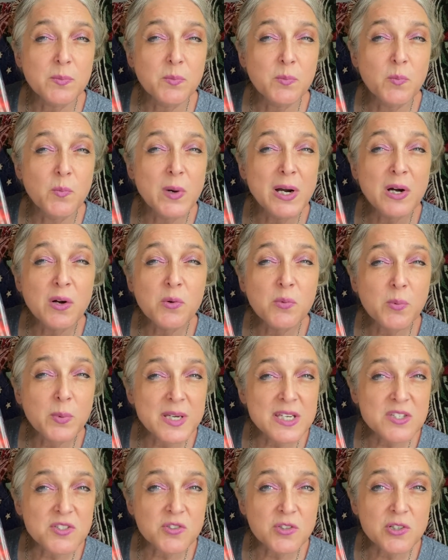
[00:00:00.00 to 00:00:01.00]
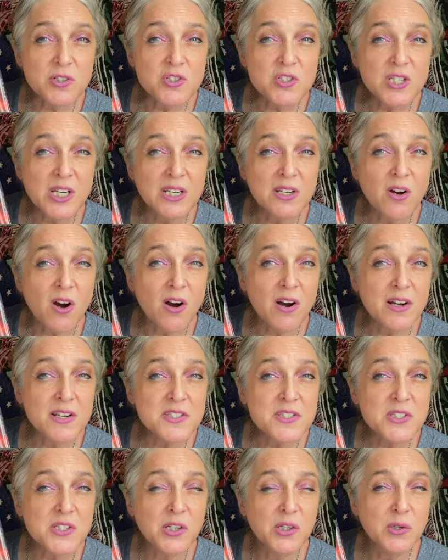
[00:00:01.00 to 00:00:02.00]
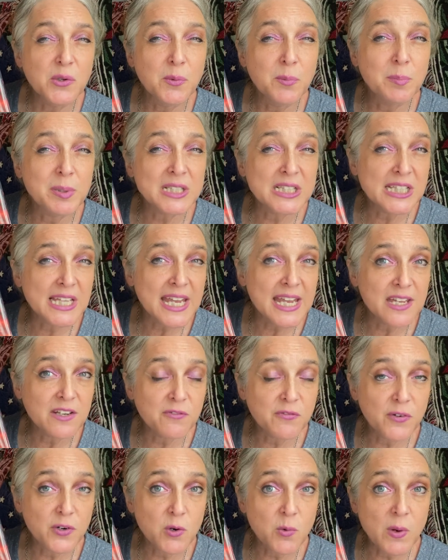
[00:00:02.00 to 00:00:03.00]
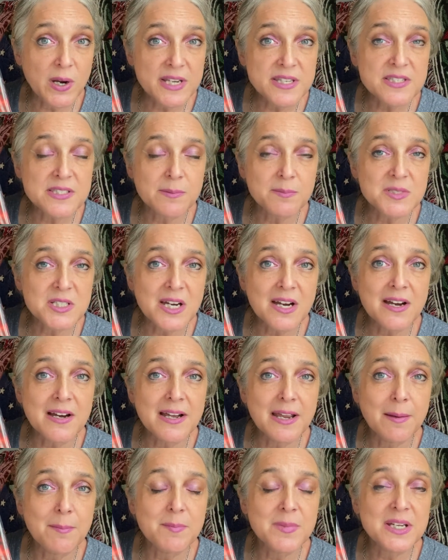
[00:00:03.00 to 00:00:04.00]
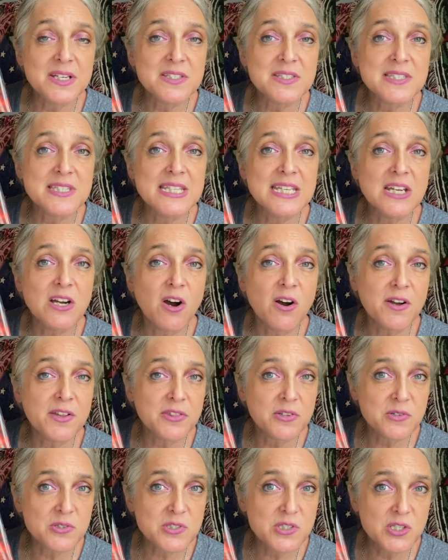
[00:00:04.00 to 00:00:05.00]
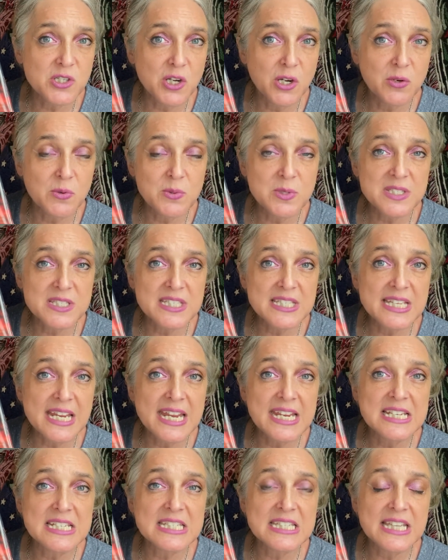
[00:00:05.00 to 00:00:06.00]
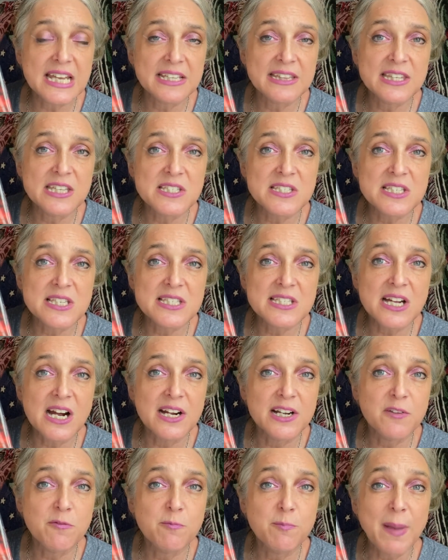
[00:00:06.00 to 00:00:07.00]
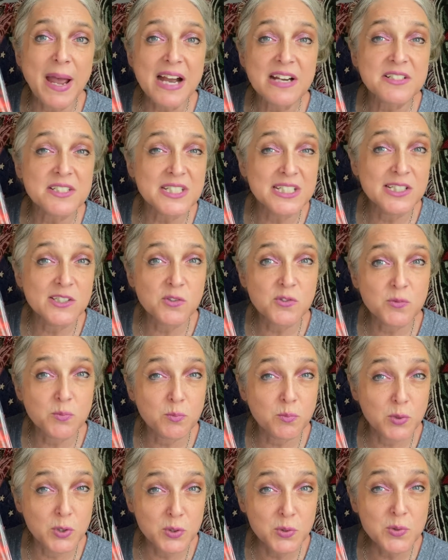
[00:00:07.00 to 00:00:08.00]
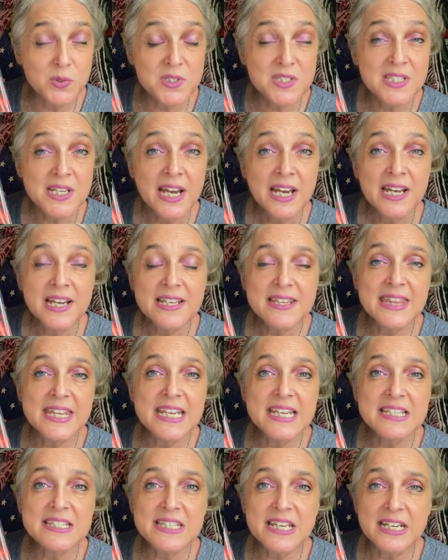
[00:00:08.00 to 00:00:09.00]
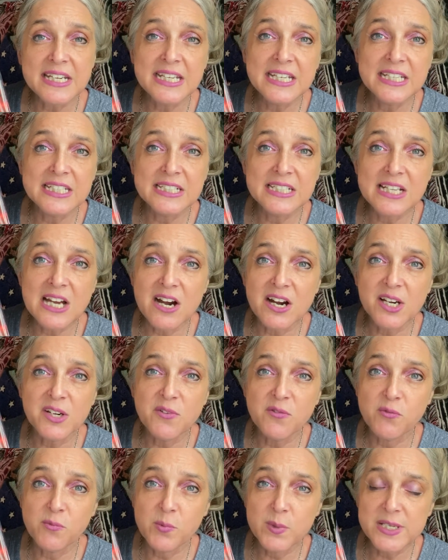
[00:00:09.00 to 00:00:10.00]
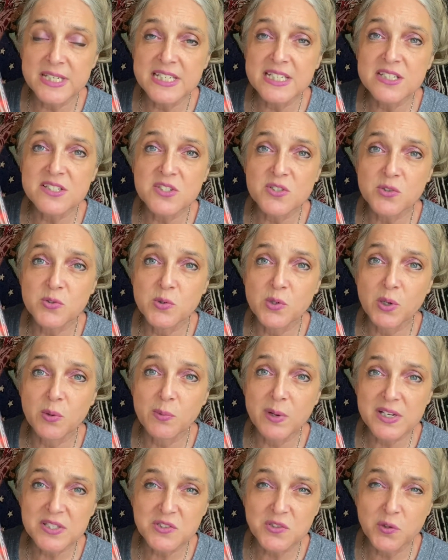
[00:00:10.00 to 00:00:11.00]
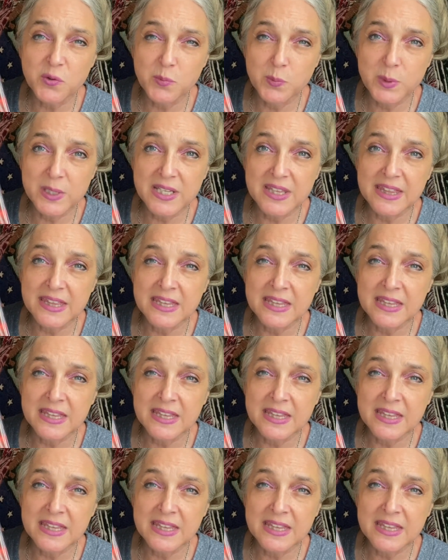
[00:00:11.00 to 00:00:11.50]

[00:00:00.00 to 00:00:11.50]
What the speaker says: well researched and also planned for quite some time, because the author's note states that this is kind of back to his roots, things that he had kind of witnessed or wrestled with